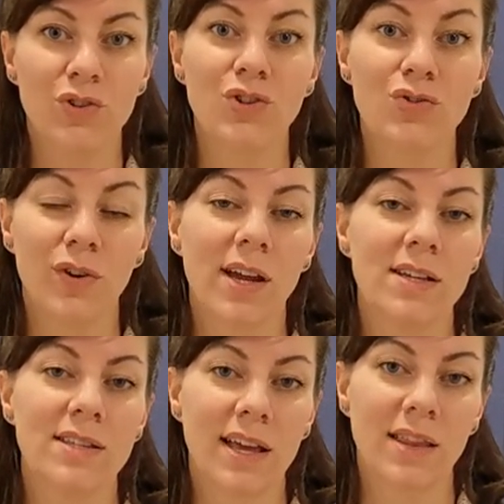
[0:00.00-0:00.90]
to
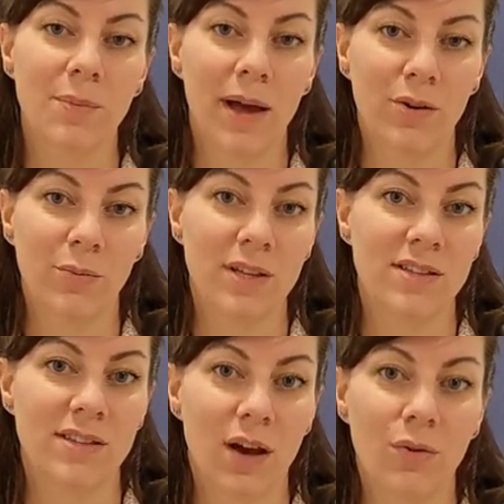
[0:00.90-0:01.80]
trace the pattern
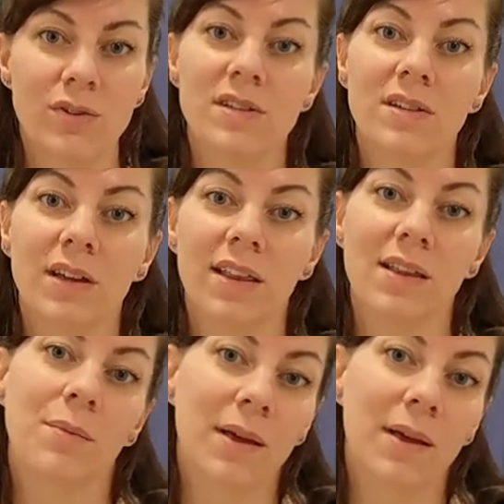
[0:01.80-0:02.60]
pieces out to get them